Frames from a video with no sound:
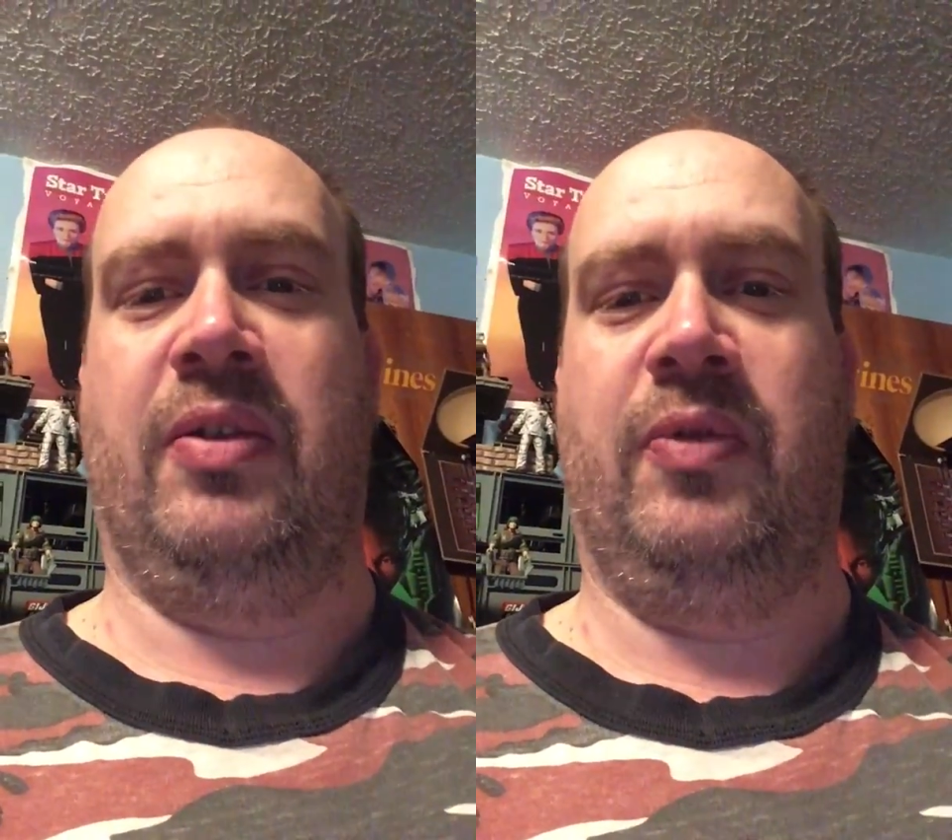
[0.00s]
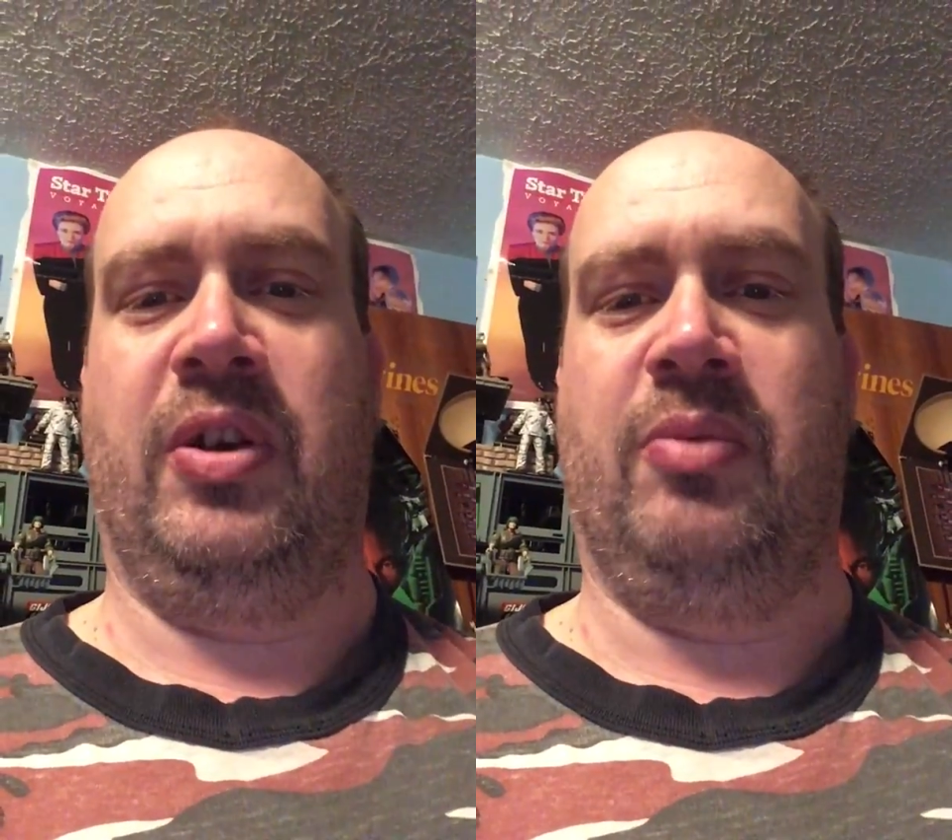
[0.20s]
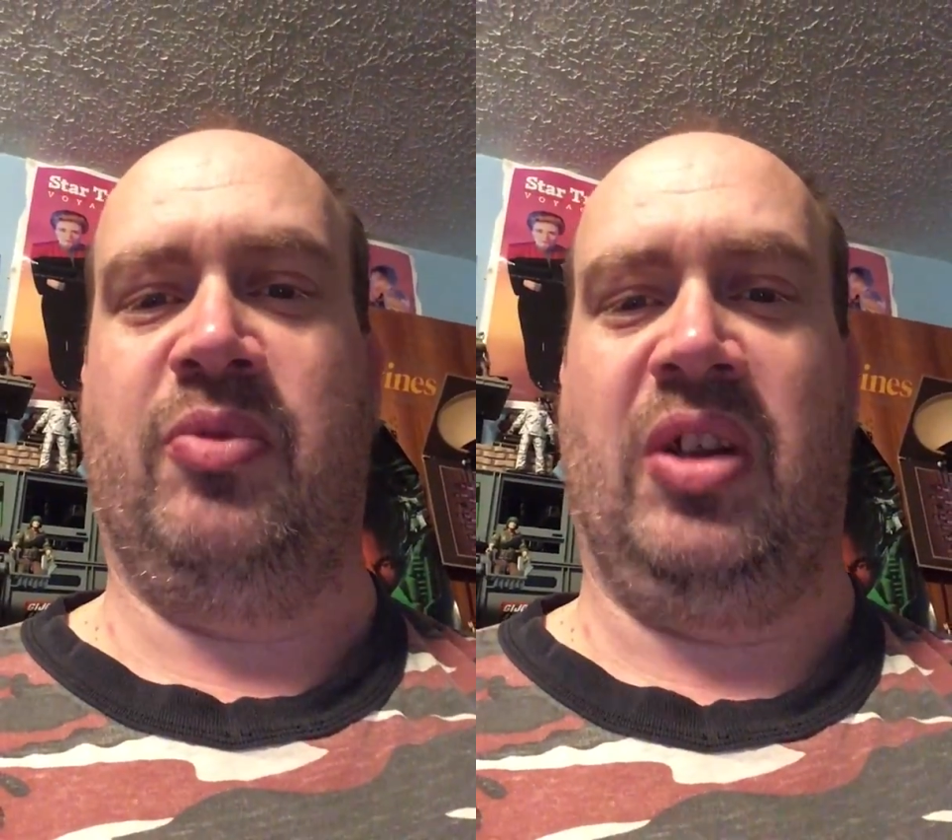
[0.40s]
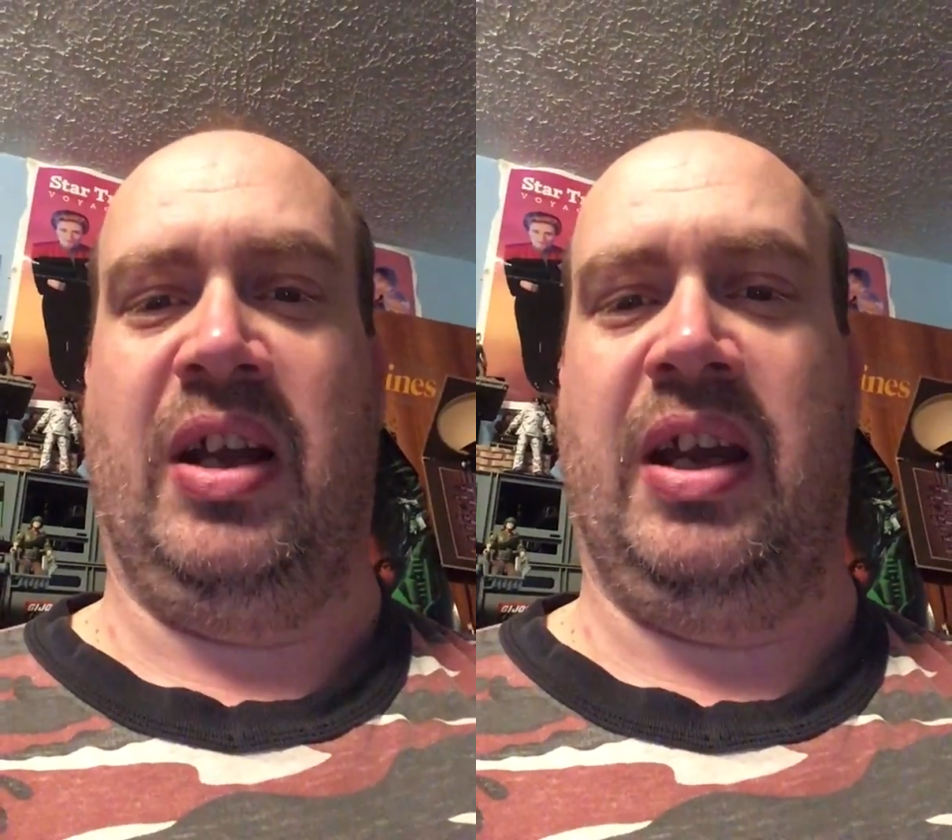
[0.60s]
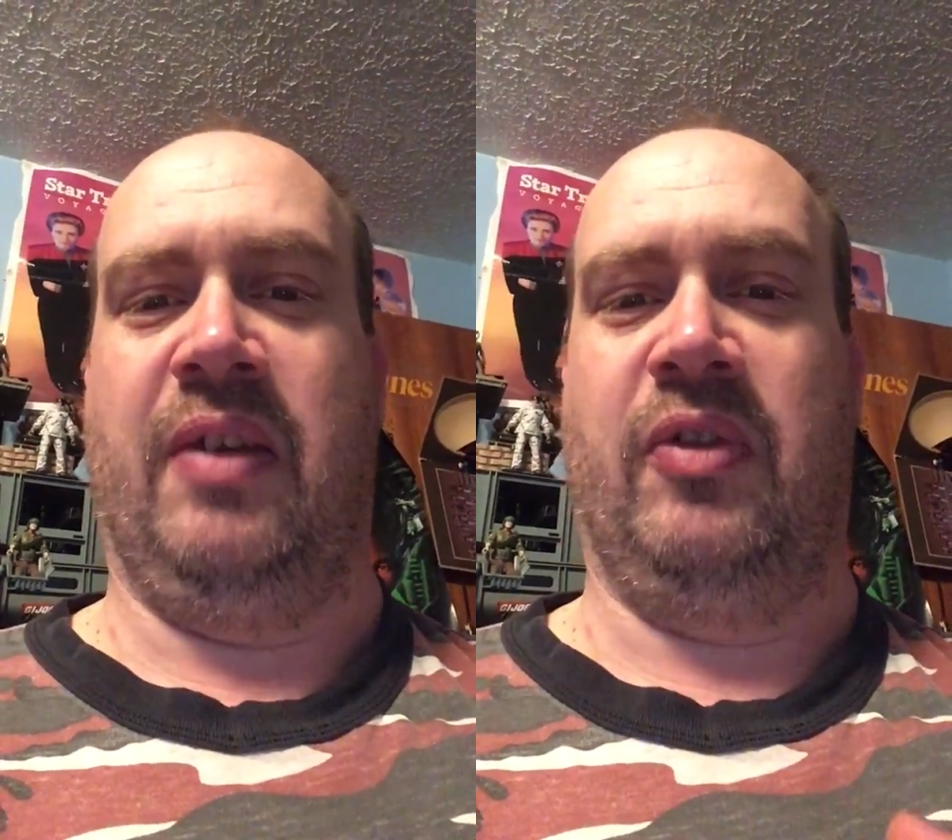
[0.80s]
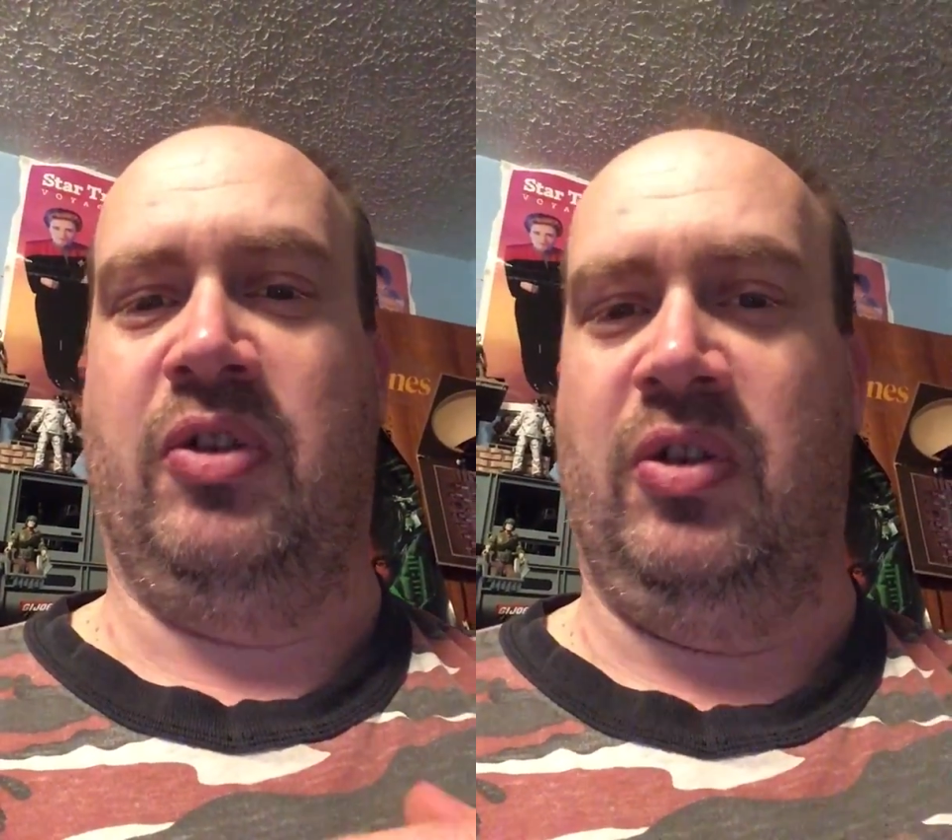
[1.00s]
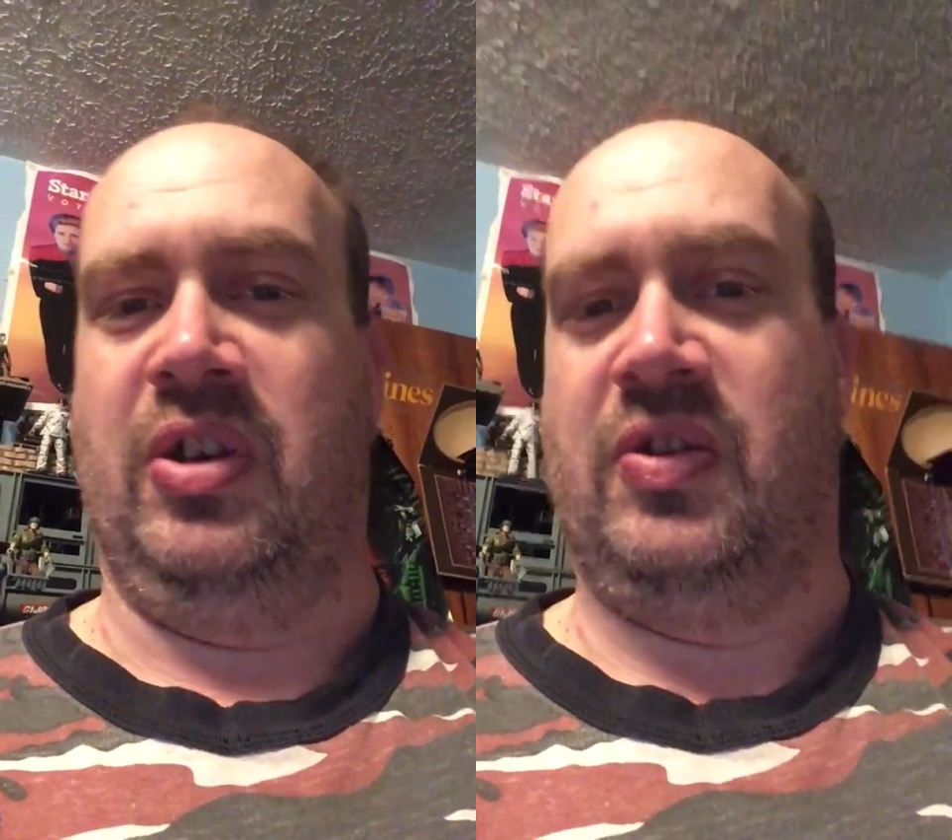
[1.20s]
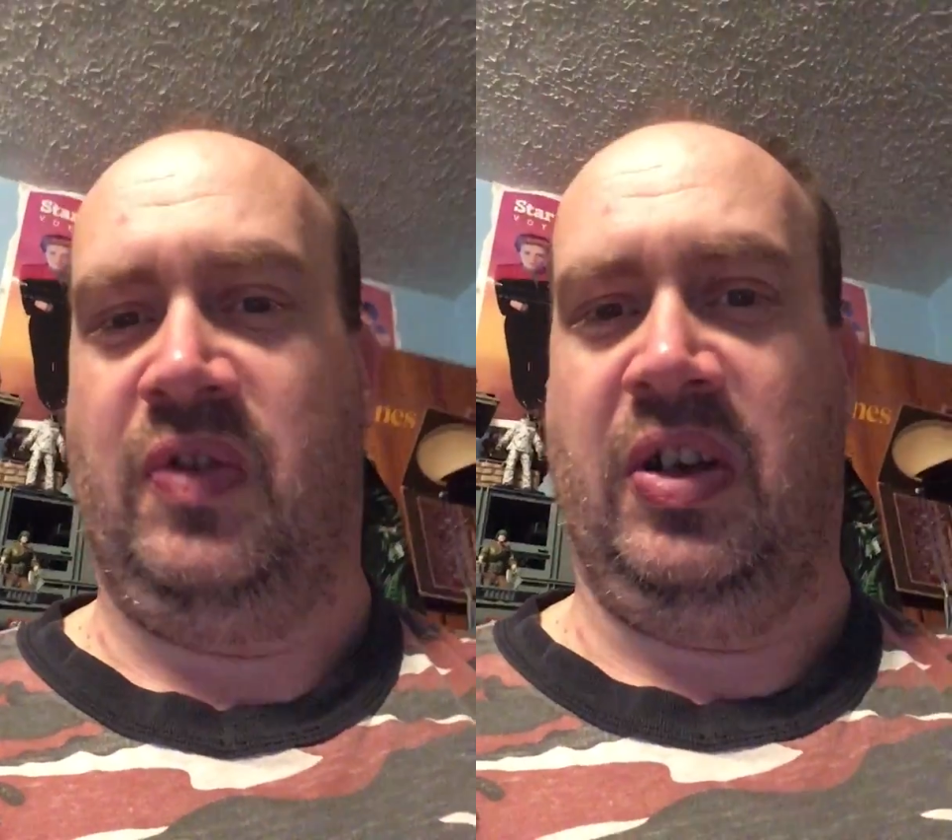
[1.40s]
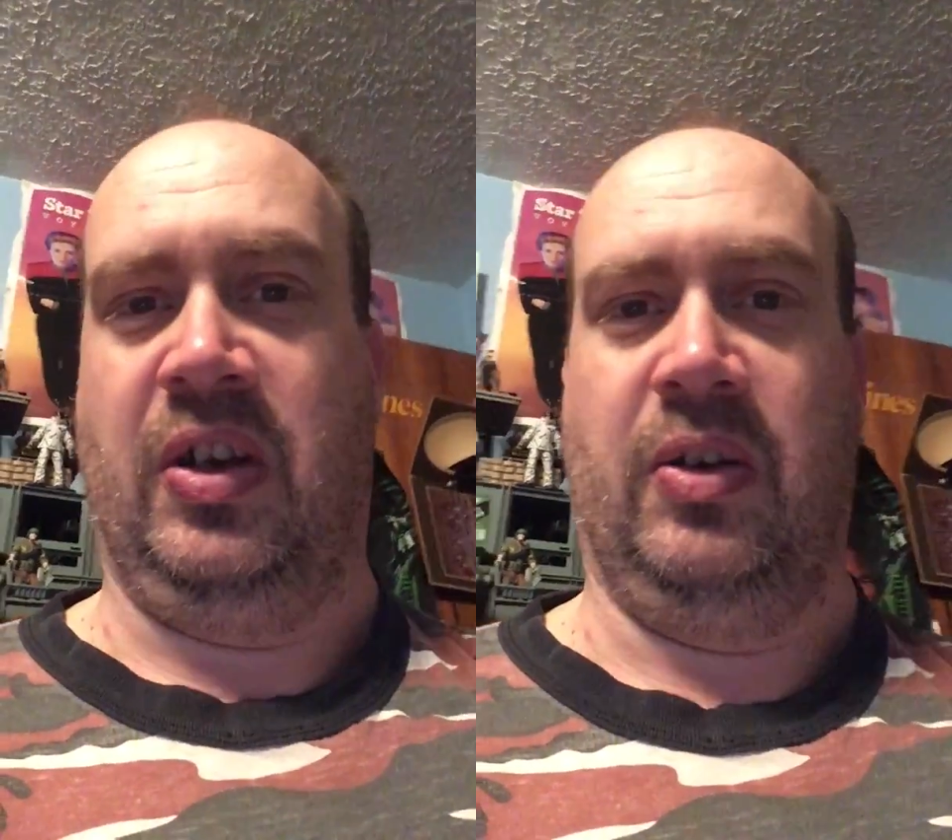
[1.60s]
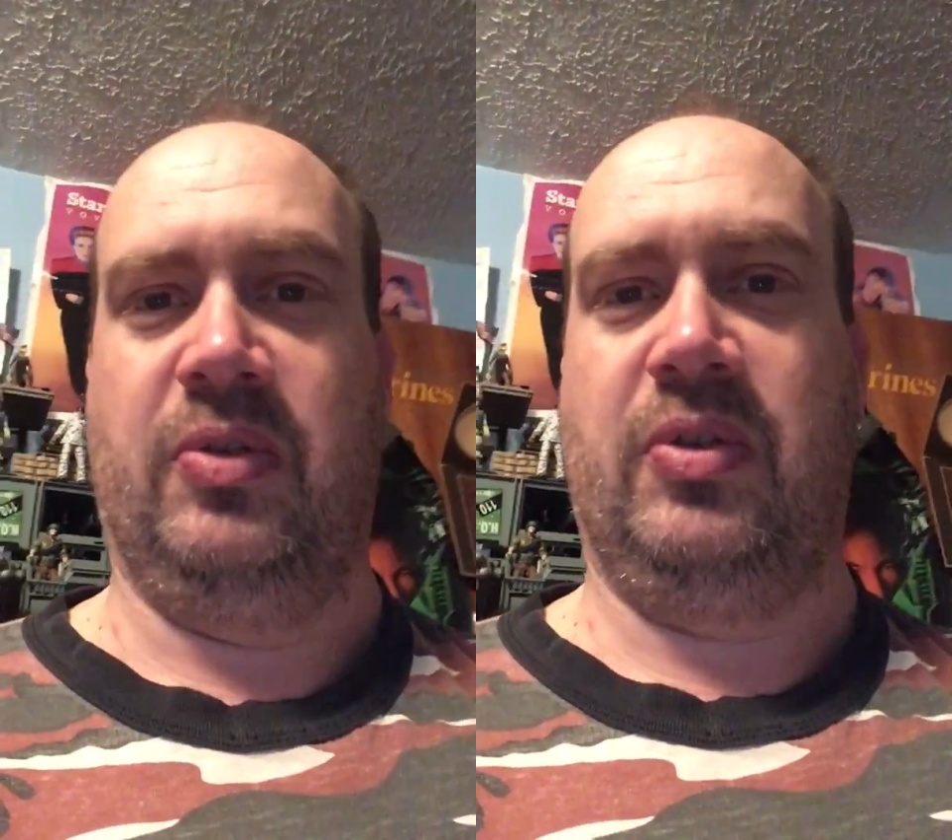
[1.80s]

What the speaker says: the freedoms that I have to do these videos.